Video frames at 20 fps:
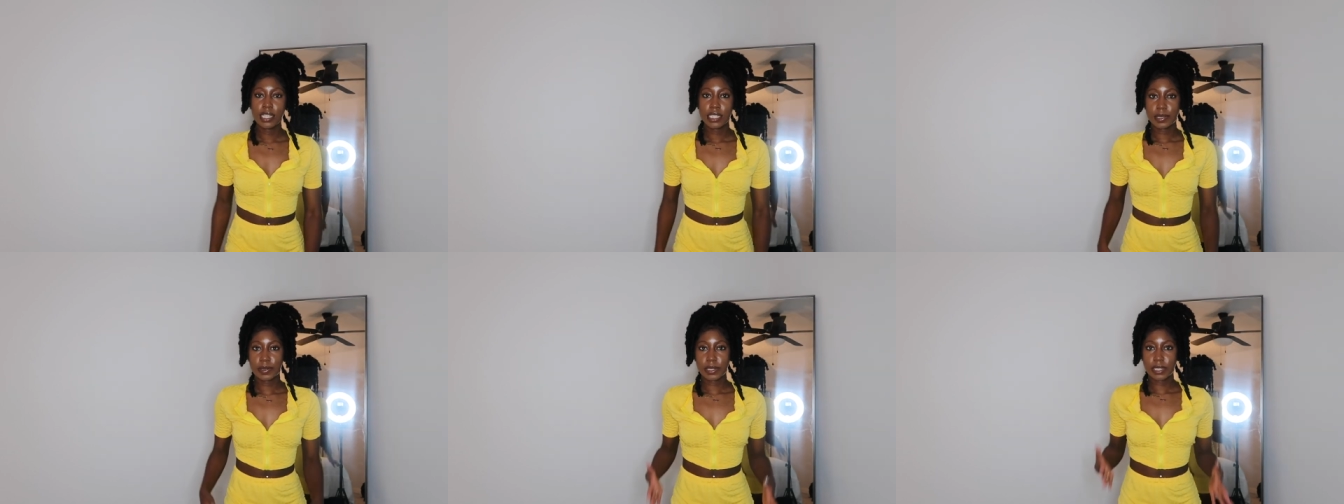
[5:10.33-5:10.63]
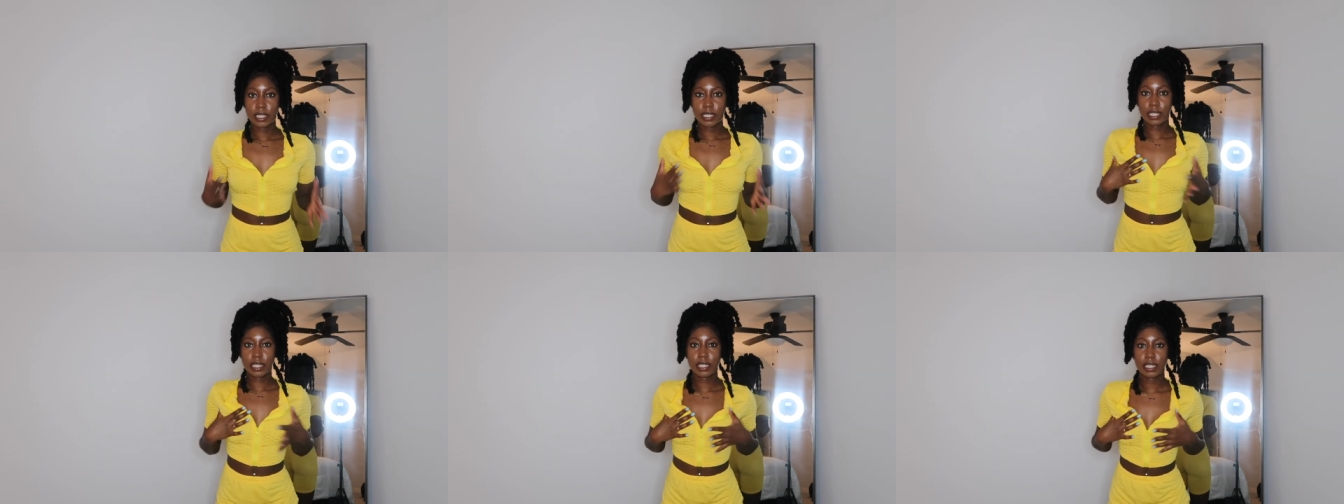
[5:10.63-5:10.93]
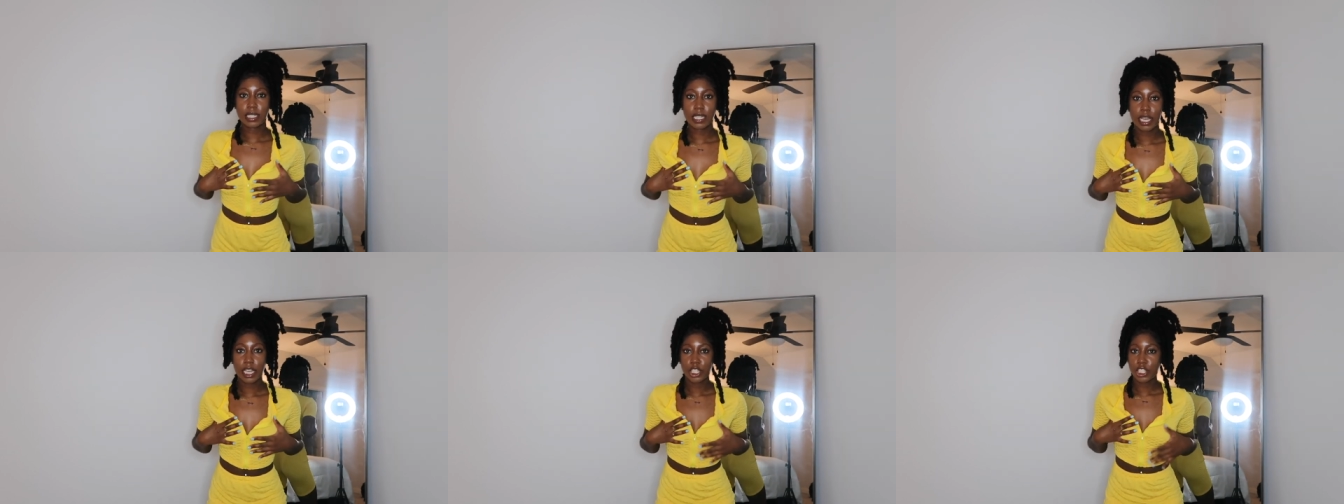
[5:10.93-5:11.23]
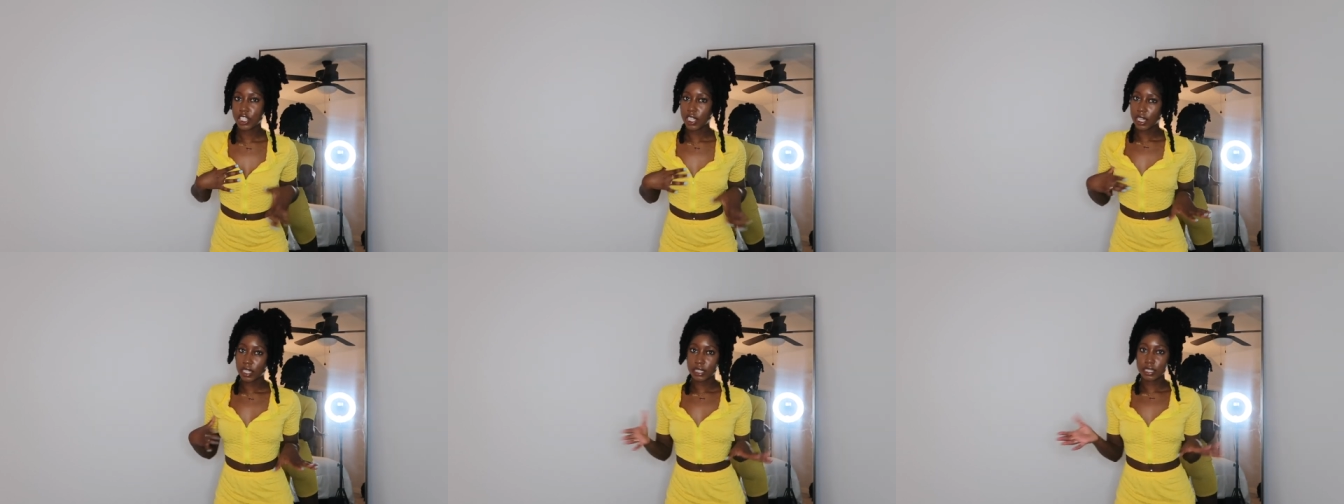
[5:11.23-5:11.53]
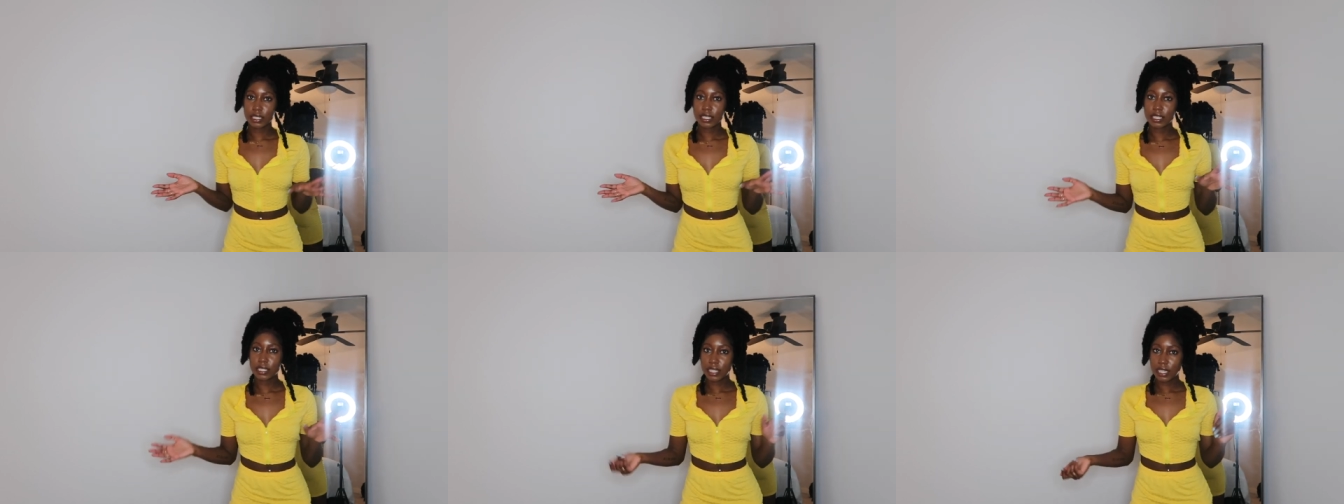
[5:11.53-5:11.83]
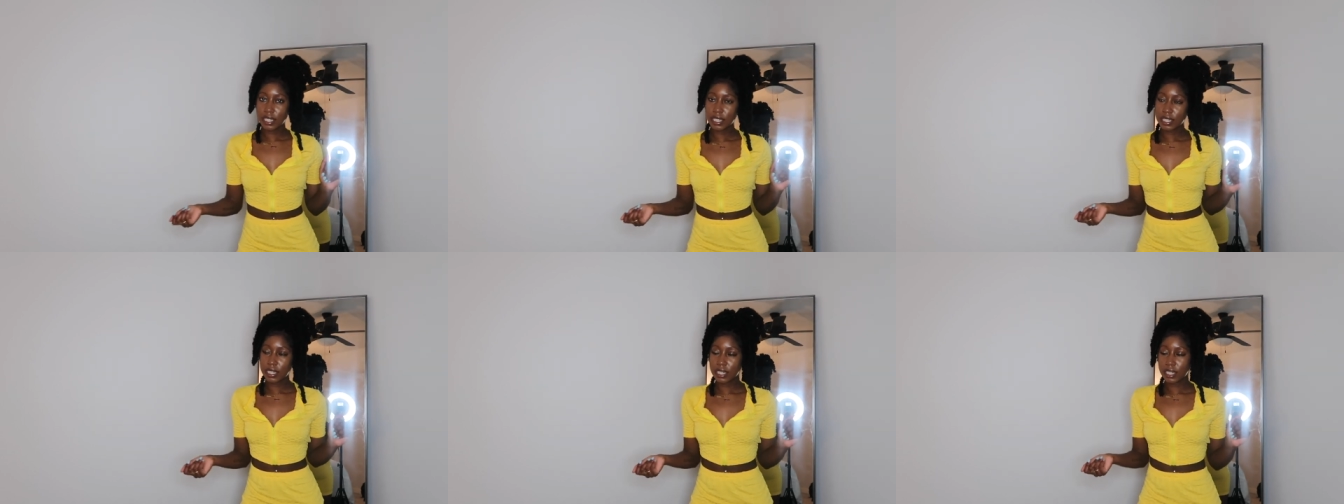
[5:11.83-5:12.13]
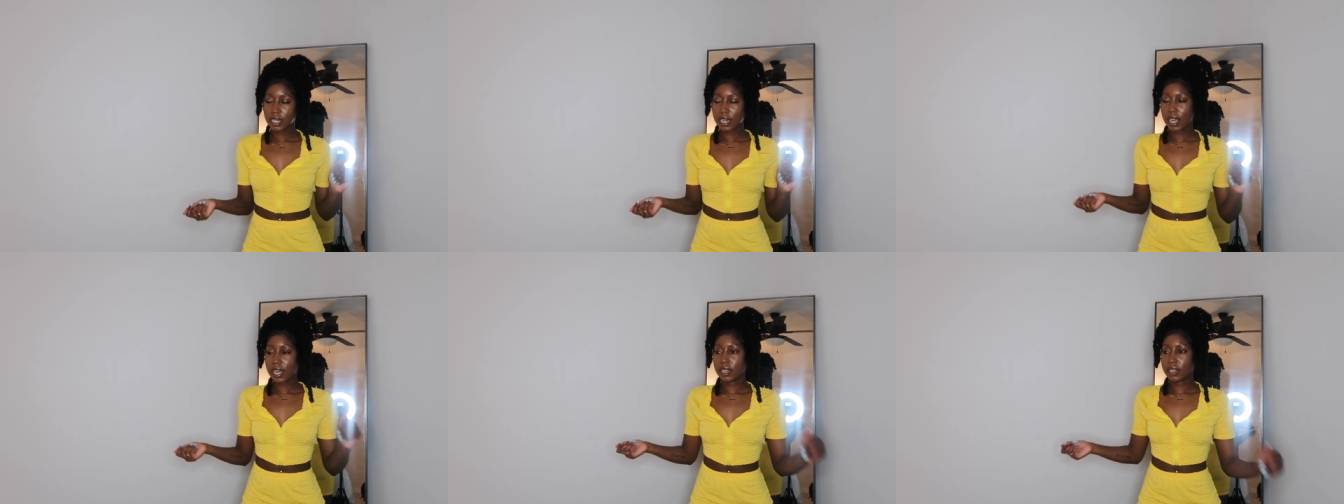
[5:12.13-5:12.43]
especially against like chocolate
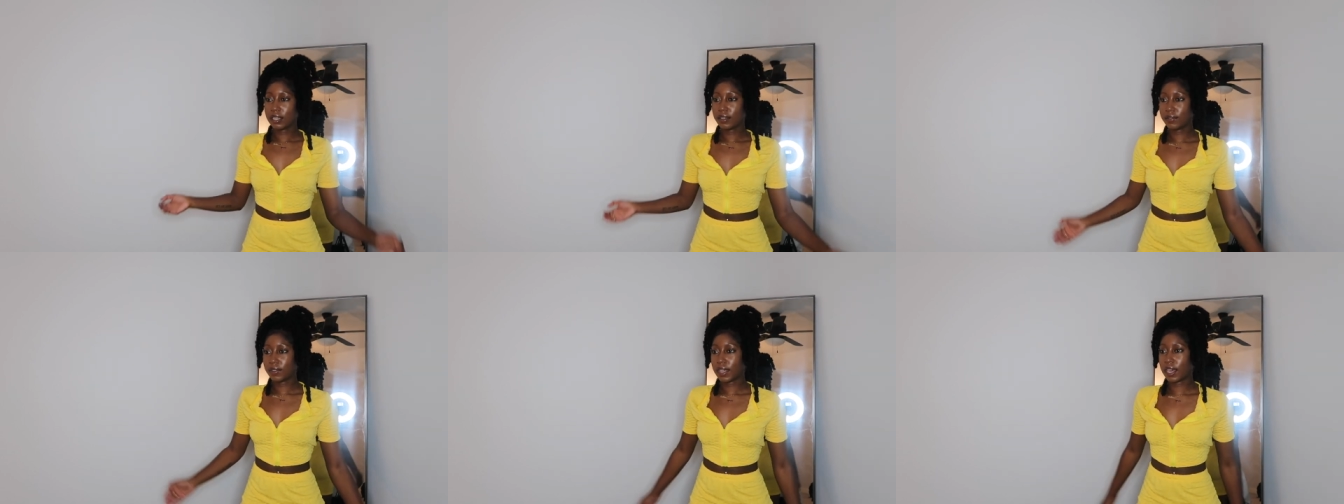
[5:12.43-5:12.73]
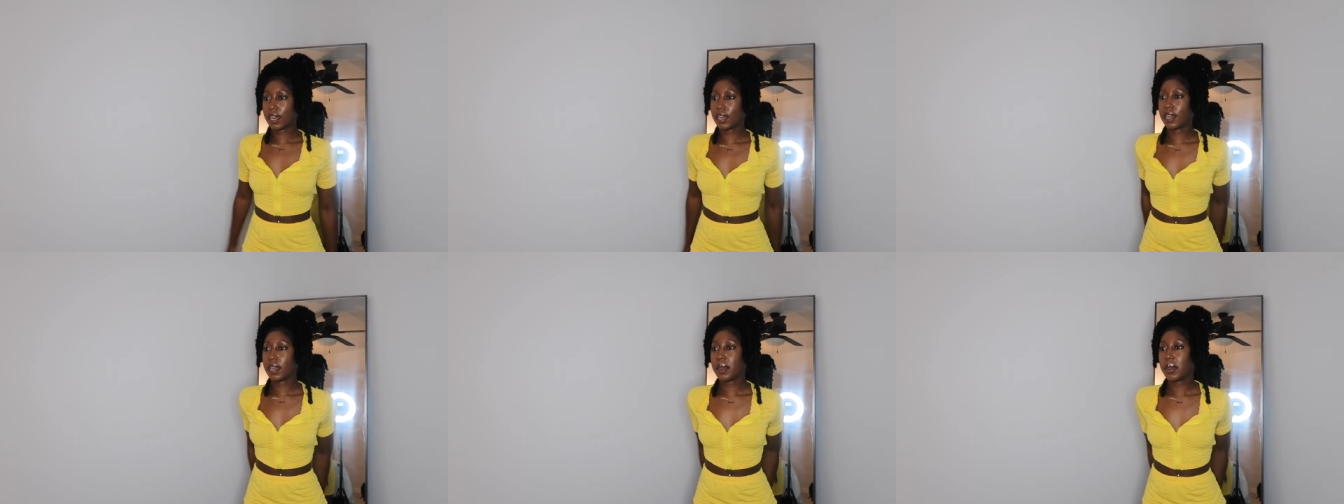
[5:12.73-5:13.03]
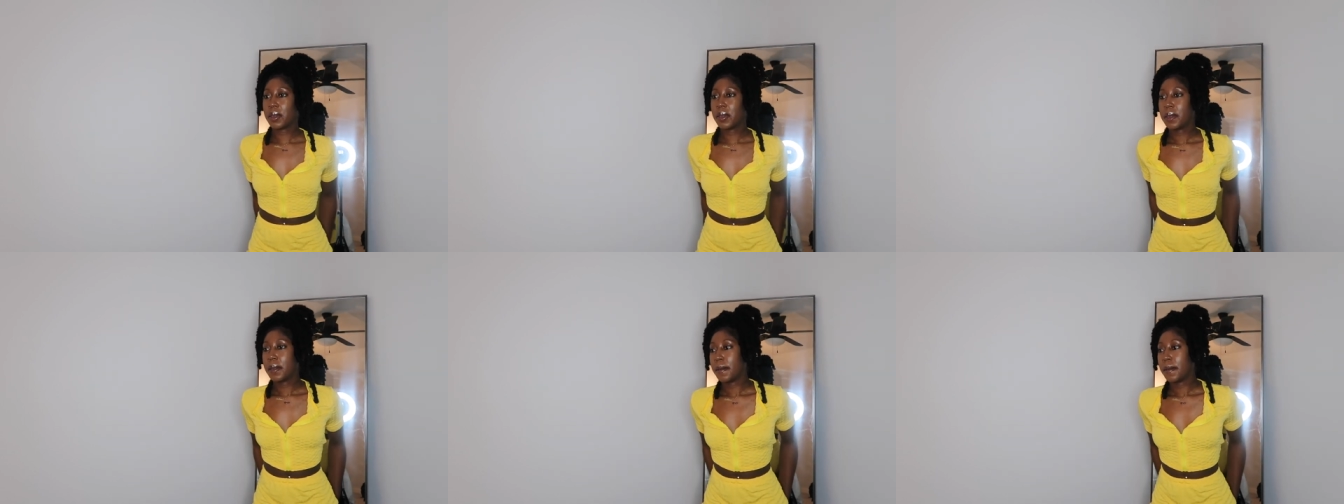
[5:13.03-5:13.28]
skin. I love that.